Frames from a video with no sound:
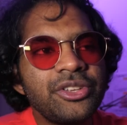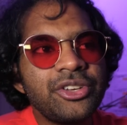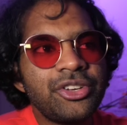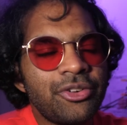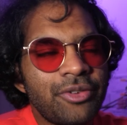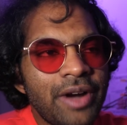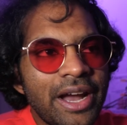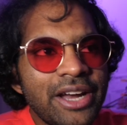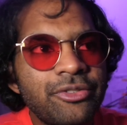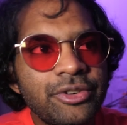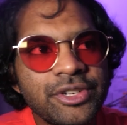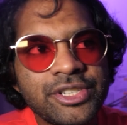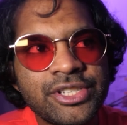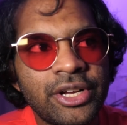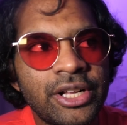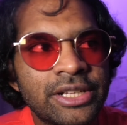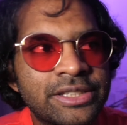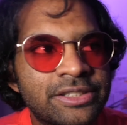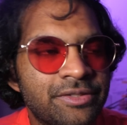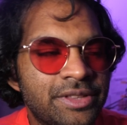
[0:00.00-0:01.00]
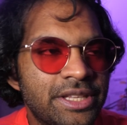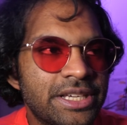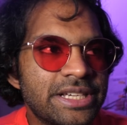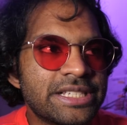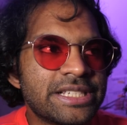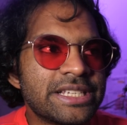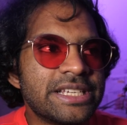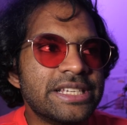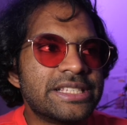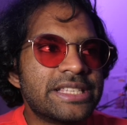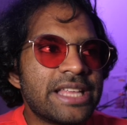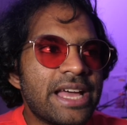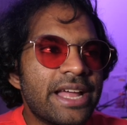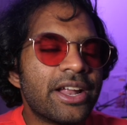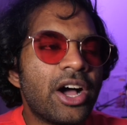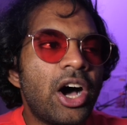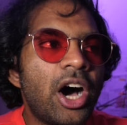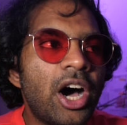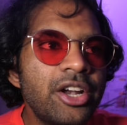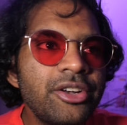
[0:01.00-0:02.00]
the direct result of this is
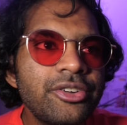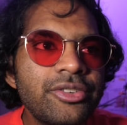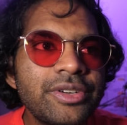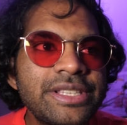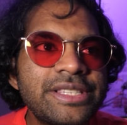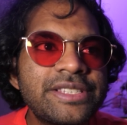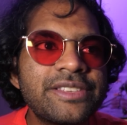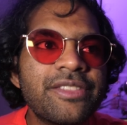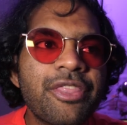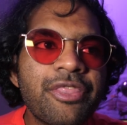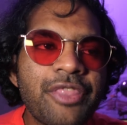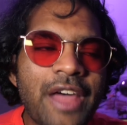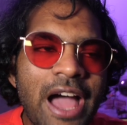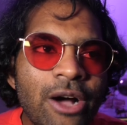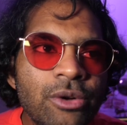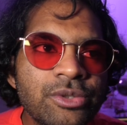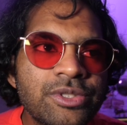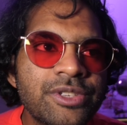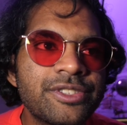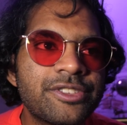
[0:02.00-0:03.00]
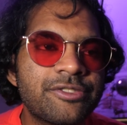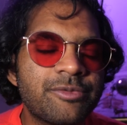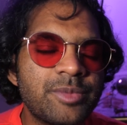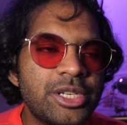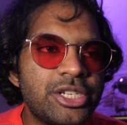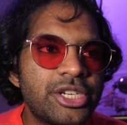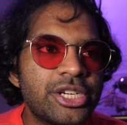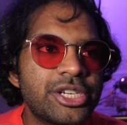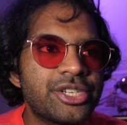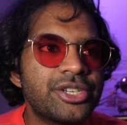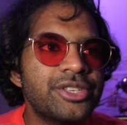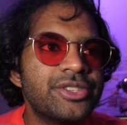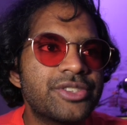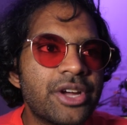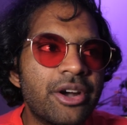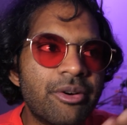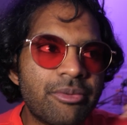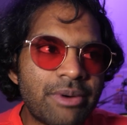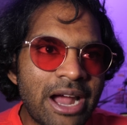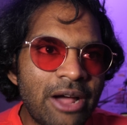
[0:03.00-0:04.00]
that hundreds and thousands of magicians
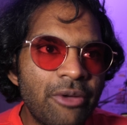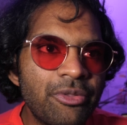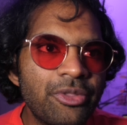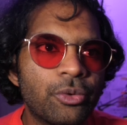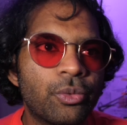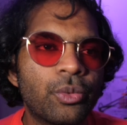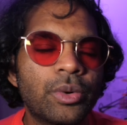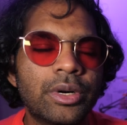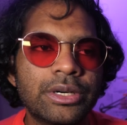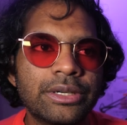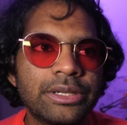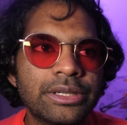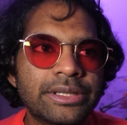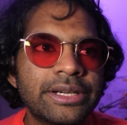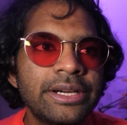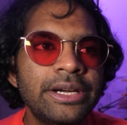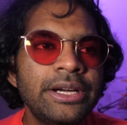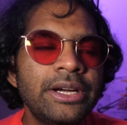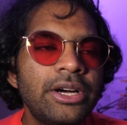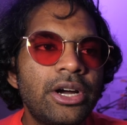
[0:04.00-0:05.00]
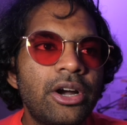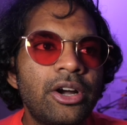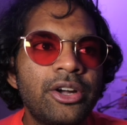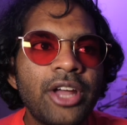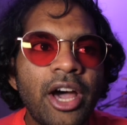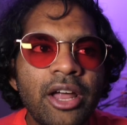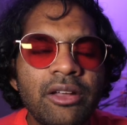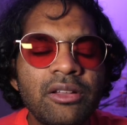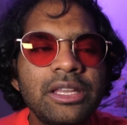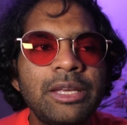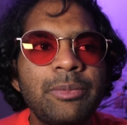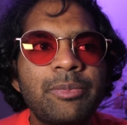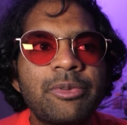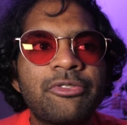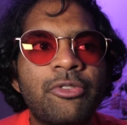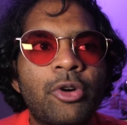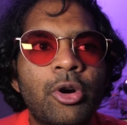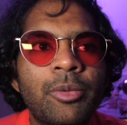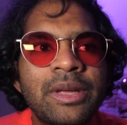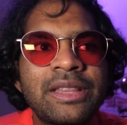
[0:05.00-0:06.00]
around the world are not only
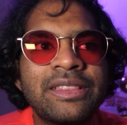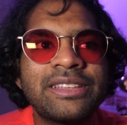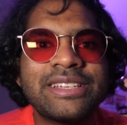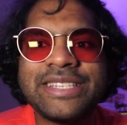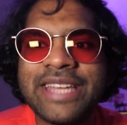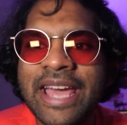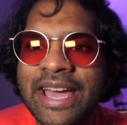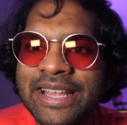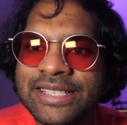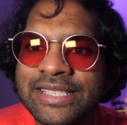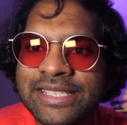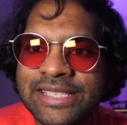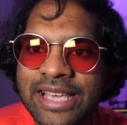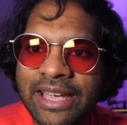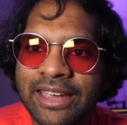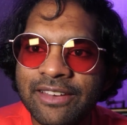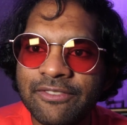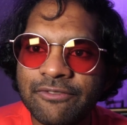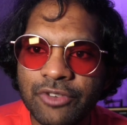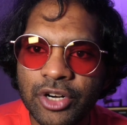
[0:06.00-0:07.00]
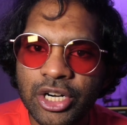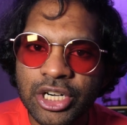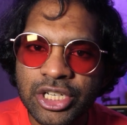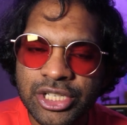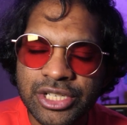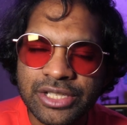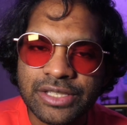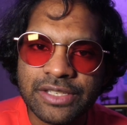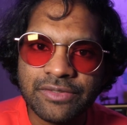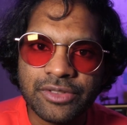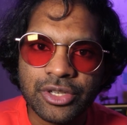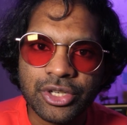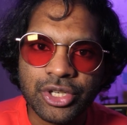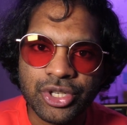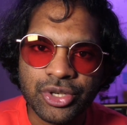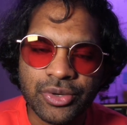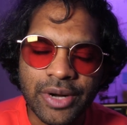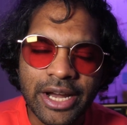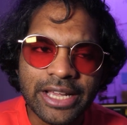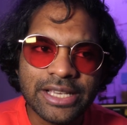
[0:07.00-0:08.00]
performing the 10-second versions of the
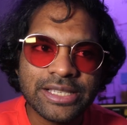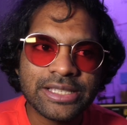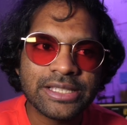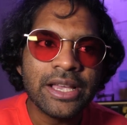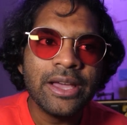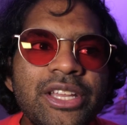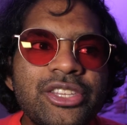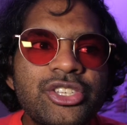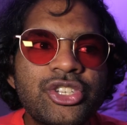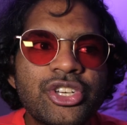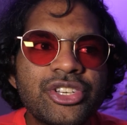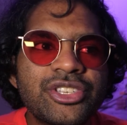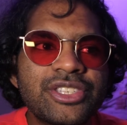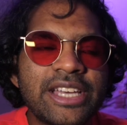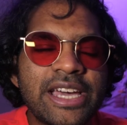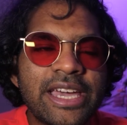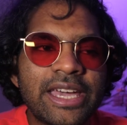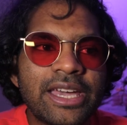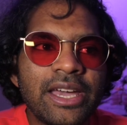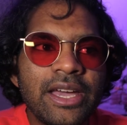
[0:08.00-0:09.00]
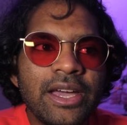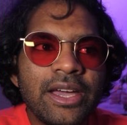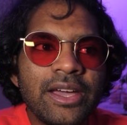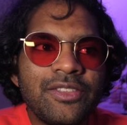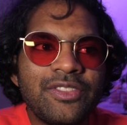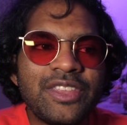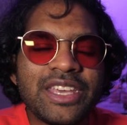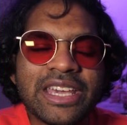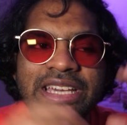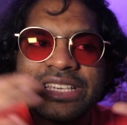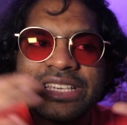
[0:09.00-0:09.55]
tricks, but it's just like the